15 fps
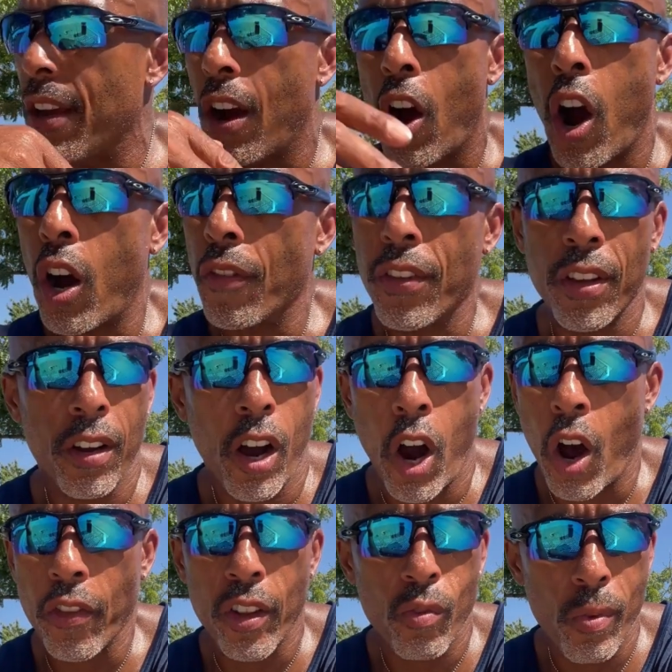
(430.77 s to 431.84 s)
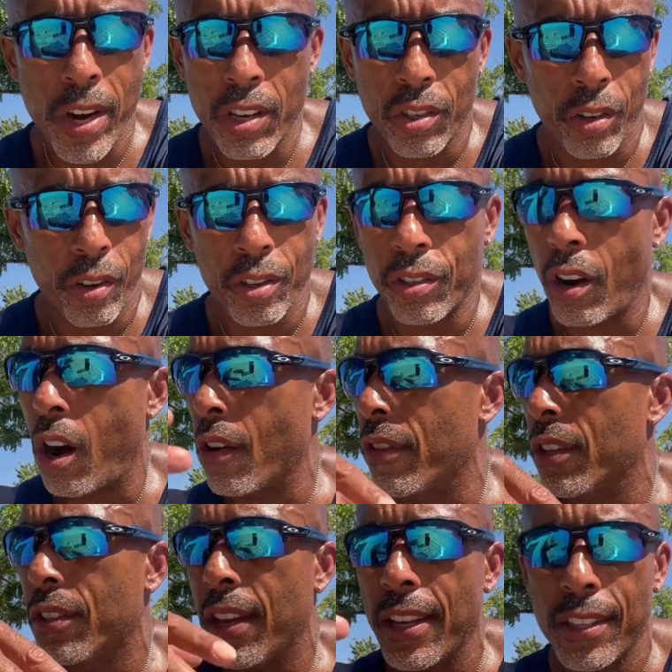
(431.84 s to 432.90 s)
All the research, all
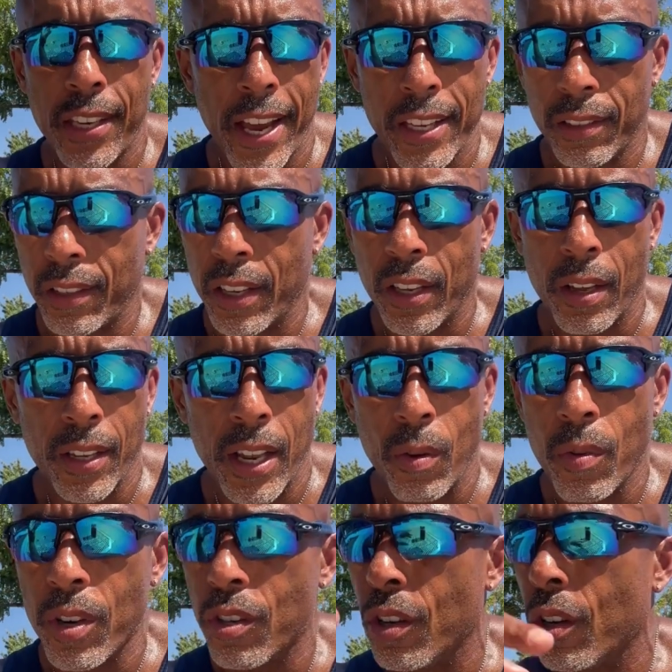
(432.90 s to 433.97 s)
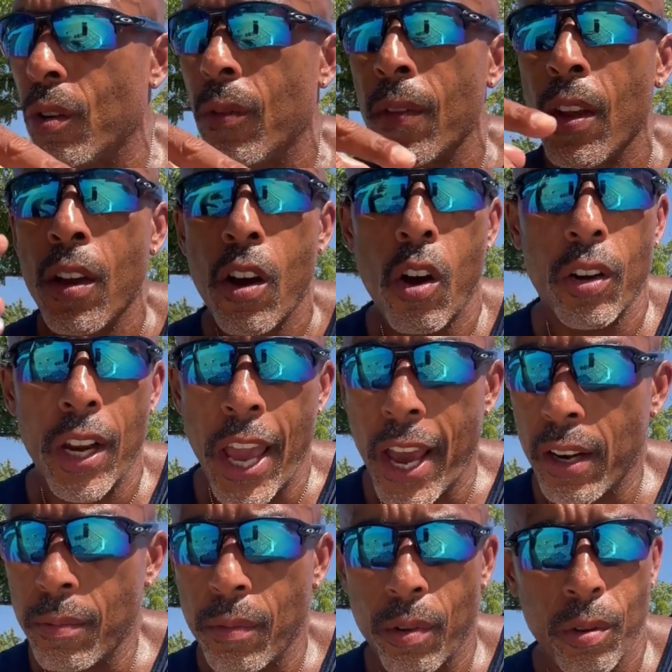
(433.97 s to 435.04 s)
the testing that we do on
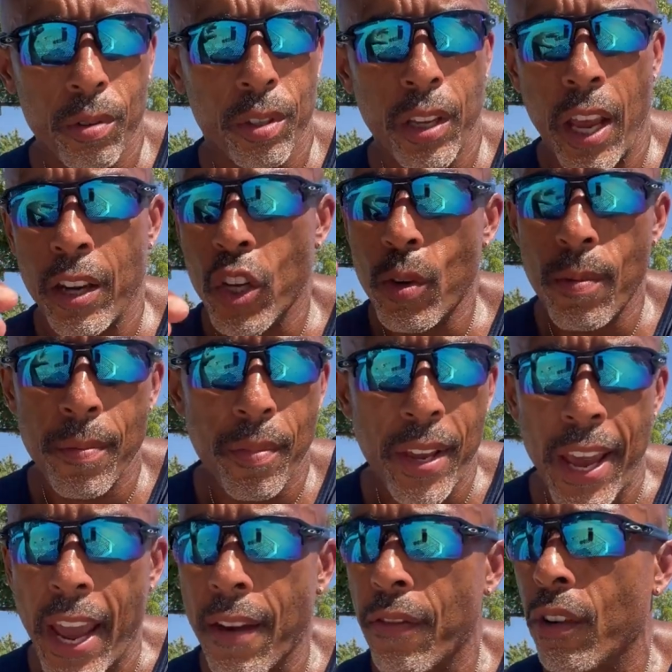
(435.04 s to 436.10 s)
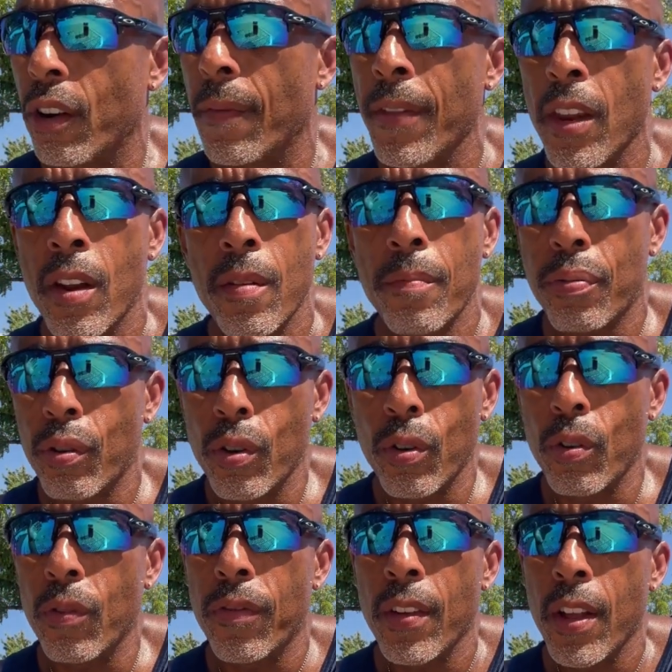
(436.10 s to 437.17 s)
animals and human behavior
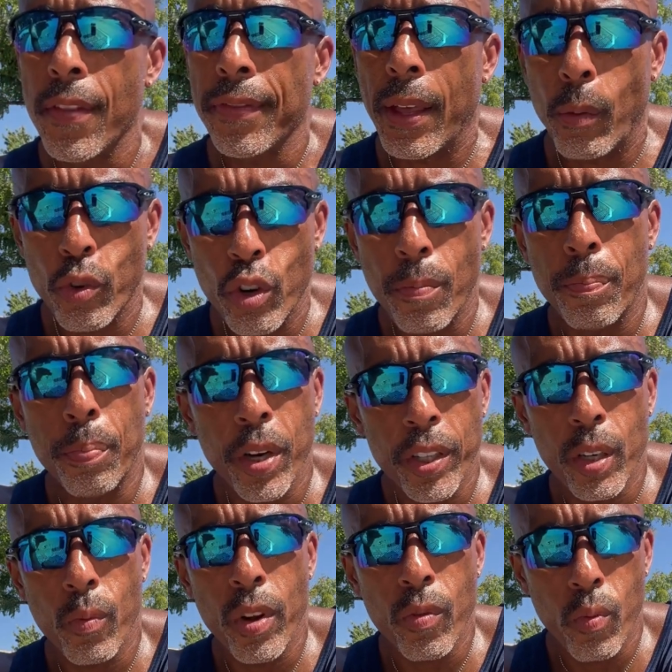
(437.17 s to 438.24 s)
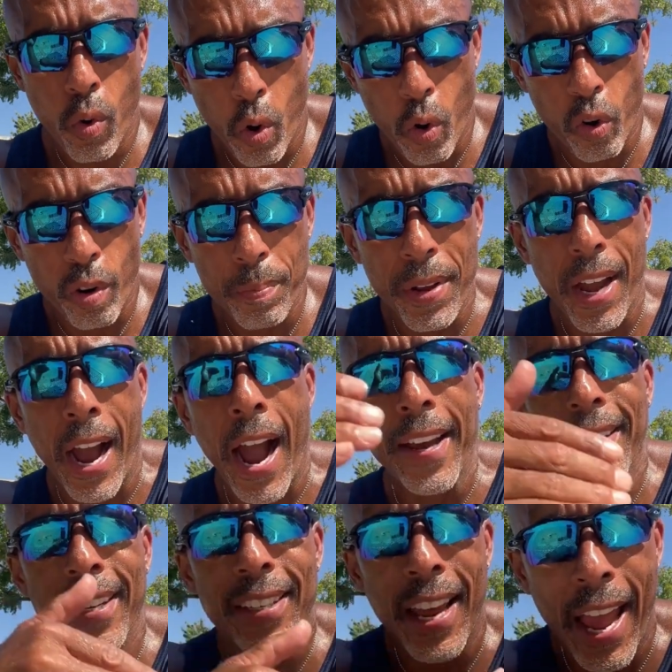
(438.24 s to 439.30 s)
prove that when you put the reward
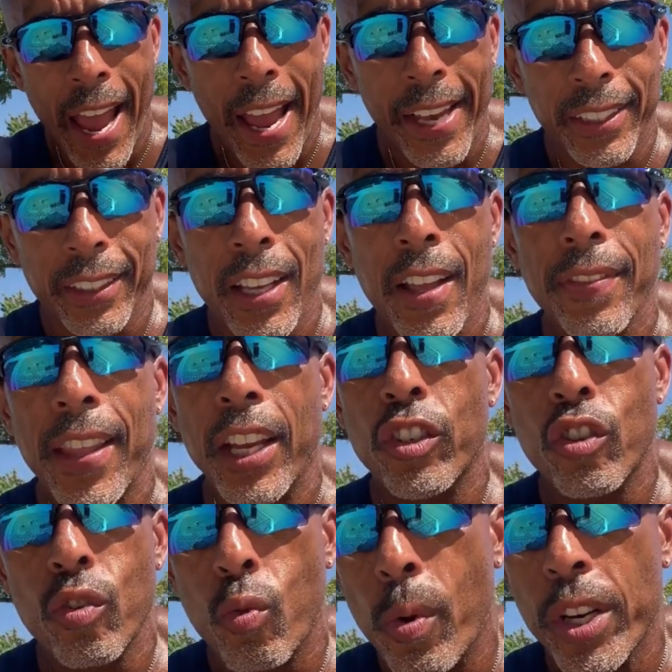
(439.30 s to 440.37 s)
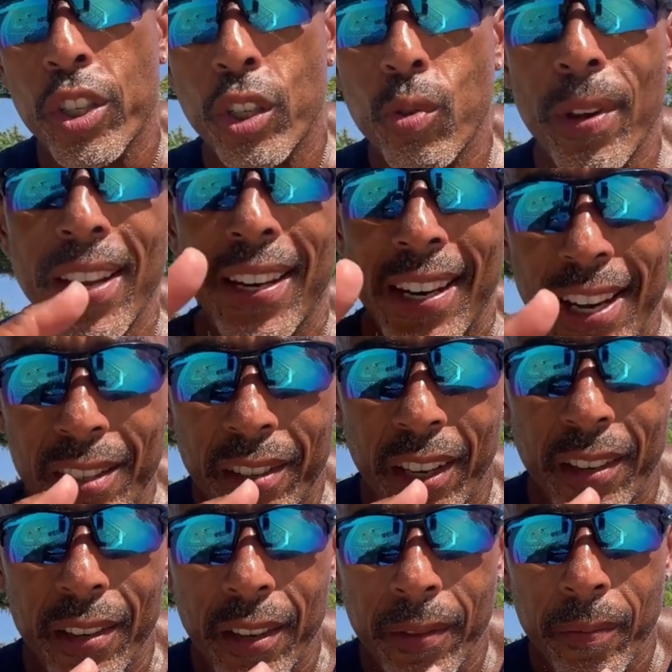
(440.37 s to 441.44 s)
behind a task that you wish to
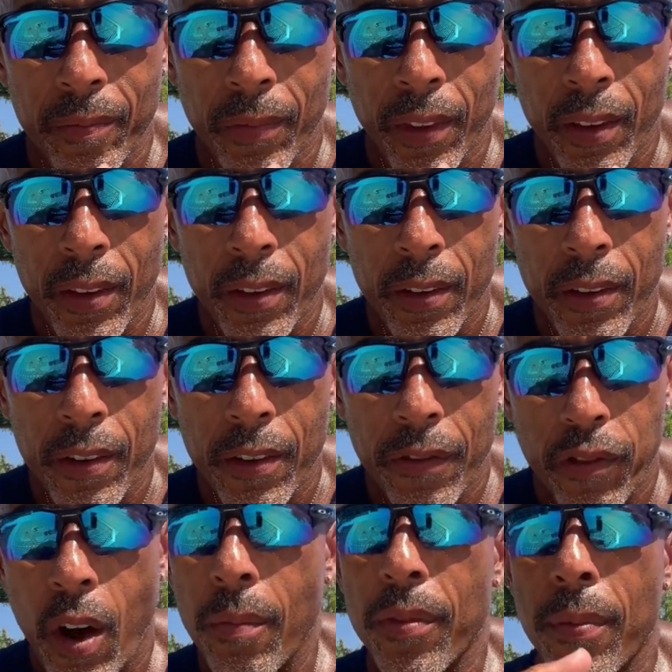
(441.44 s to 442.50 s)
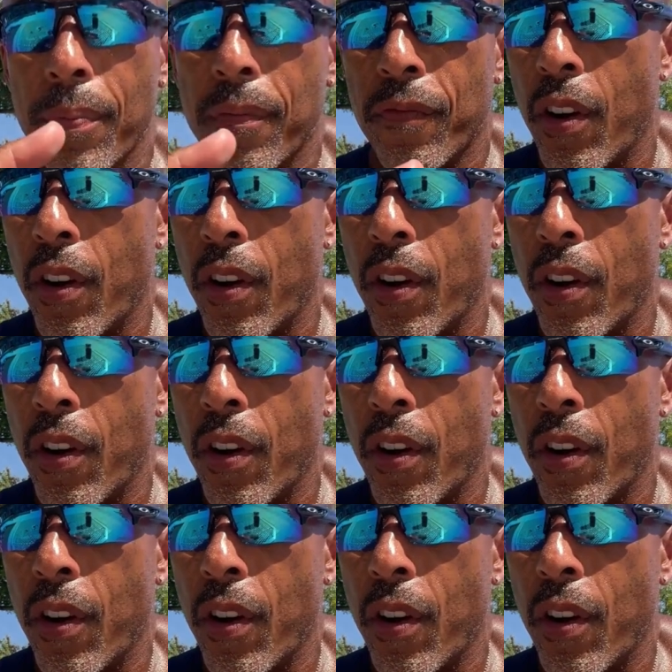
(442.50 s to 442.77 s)
elicit from the